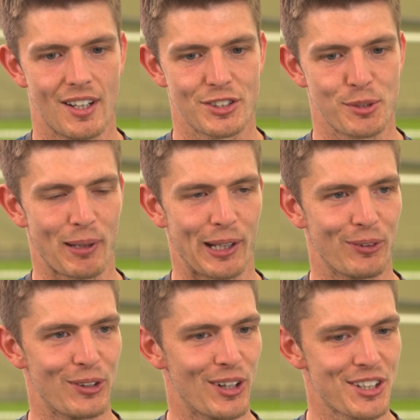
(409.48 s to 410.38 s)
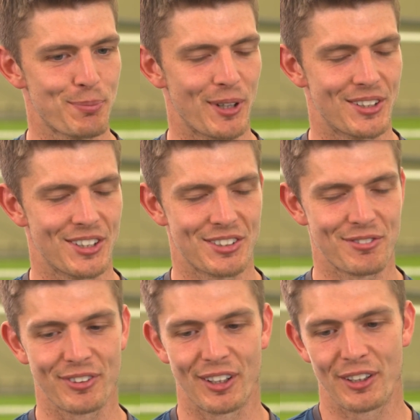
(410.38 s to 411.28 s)
to play on the nice pitches in
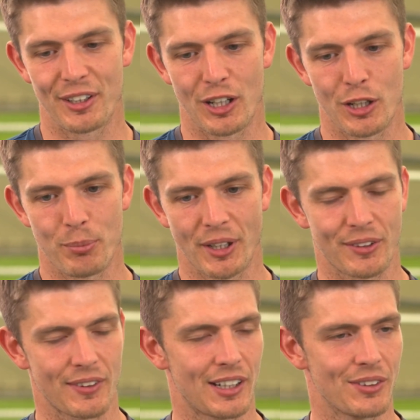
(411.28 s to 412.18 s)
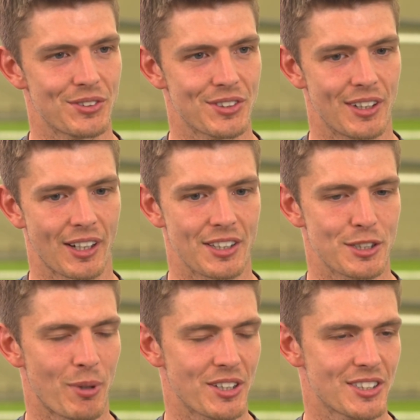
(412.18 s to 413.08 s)
front of, you know, the big crowds against
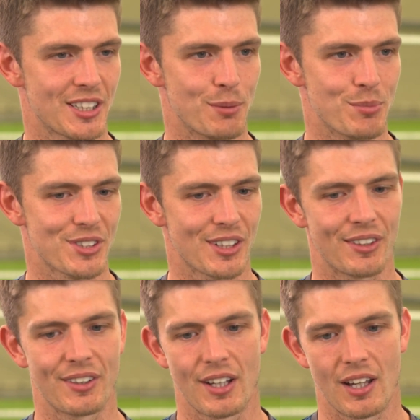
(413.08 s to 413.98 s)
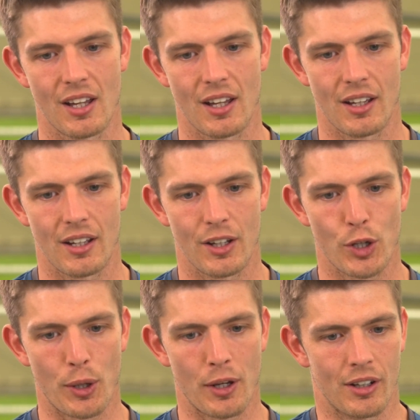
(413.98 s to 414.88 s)
the best teams. So,
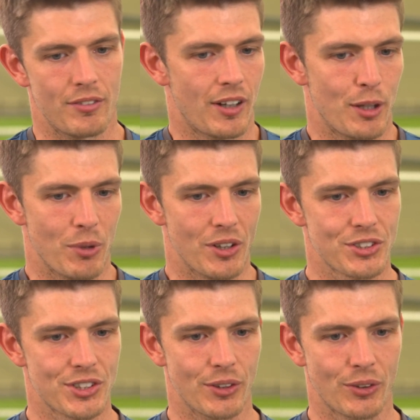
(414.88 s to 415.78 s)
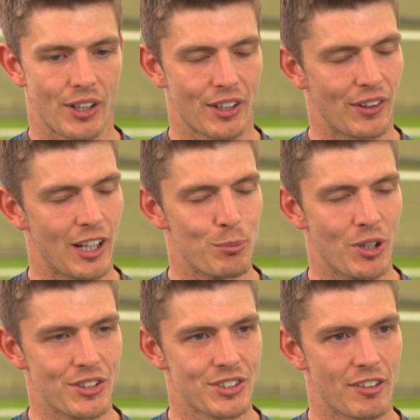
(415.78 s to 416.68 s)
no, very much still kind of got that
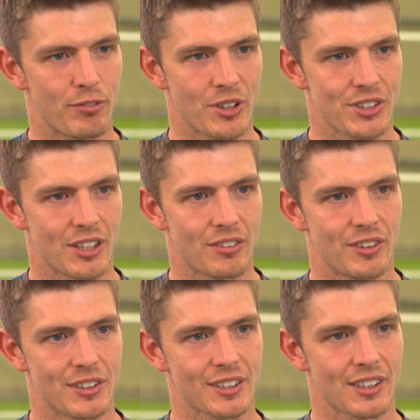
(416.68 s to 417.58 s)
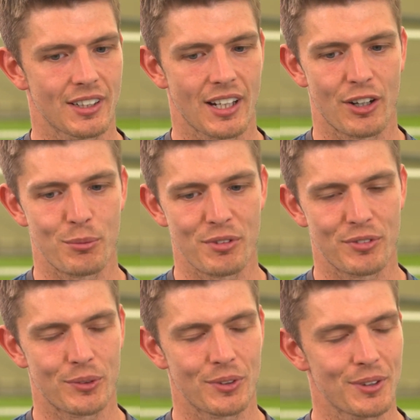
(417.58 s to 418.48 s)
mindset for myself that's carrying me
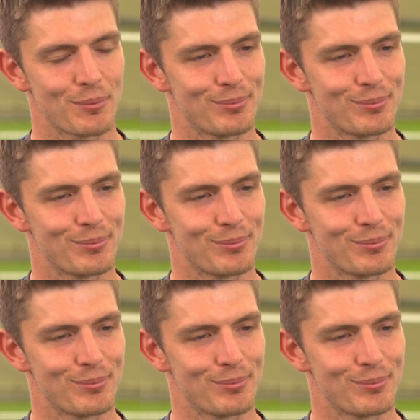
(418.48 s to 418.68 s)
forward.